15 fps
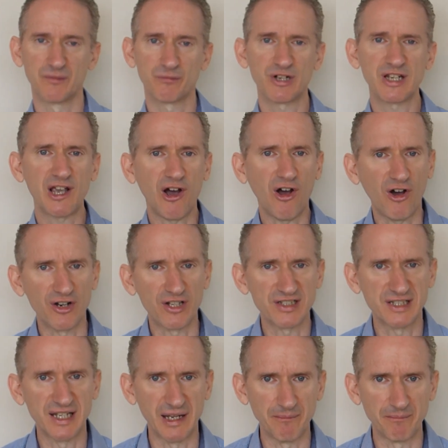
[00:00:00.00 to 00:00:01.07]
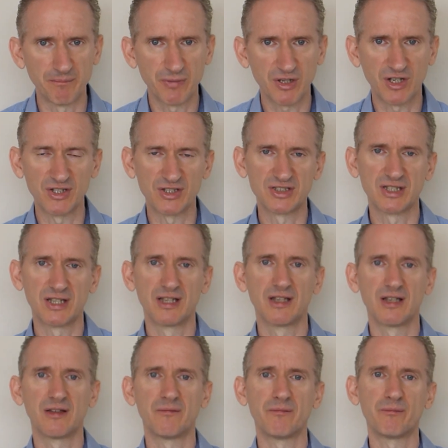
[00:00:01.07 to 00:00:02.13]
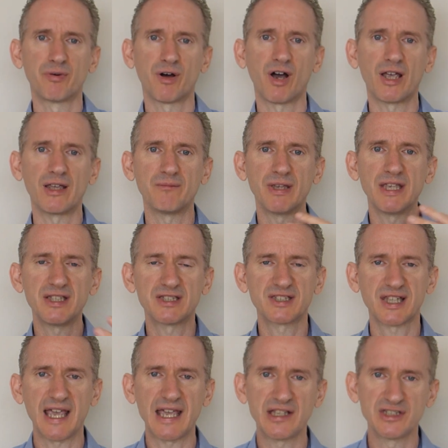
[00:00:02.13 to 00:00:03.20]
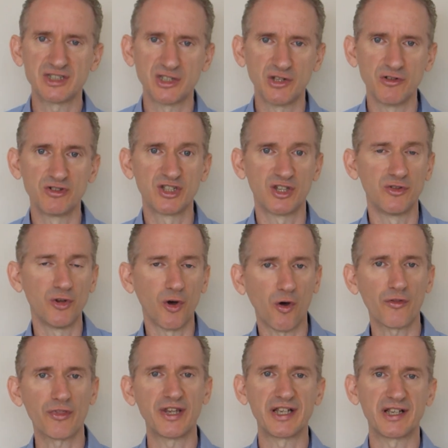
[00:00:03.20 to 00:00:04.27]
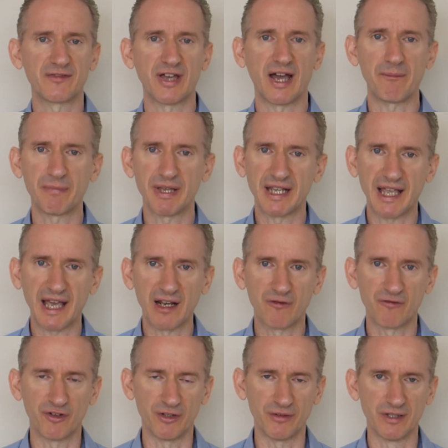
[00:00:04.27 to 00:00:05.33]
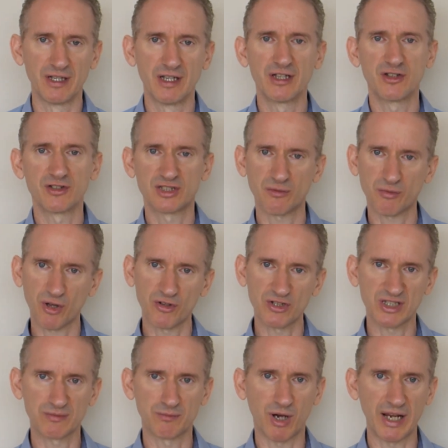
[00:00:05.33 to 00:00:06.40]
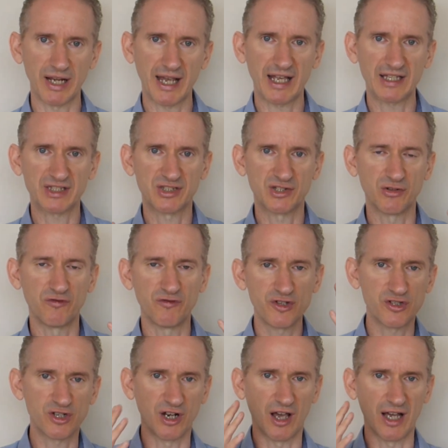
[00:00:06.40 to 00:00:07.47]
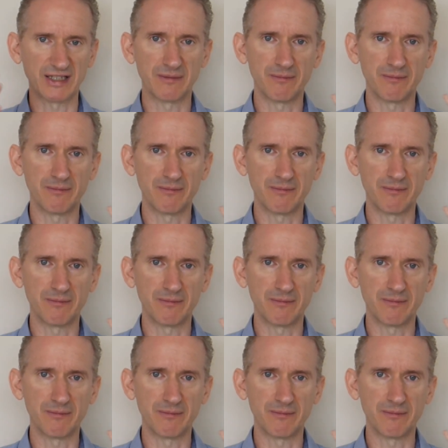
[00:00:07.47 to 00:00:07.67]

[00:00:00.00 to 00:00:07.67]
Pretty hard, isn't it? Because by me saying to you to not think of that pink elephant, your subconscious mind has to visualize,